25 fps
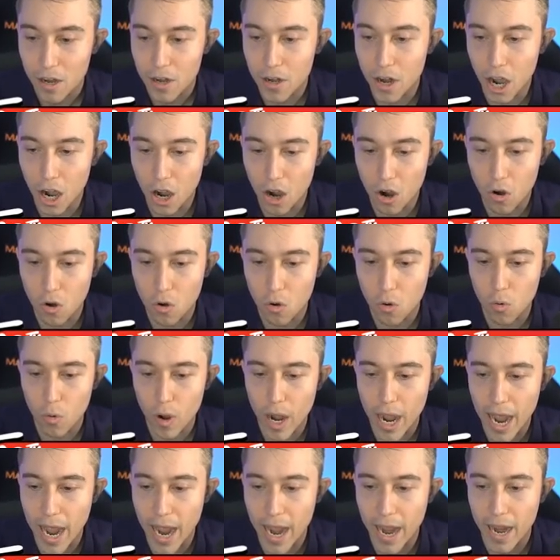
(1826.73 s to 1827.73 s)
No
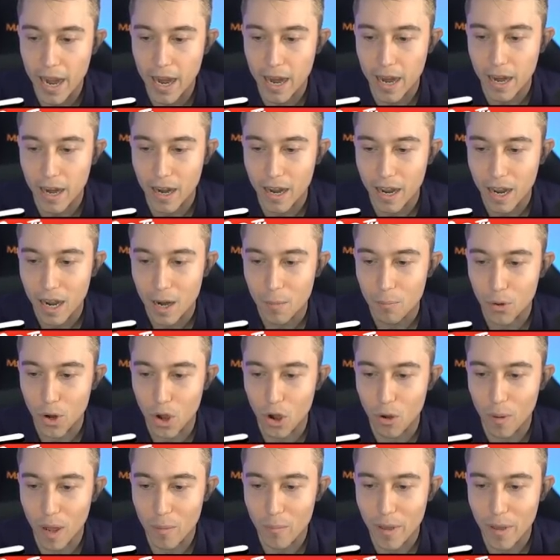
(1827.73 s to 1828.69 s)
way. Bro,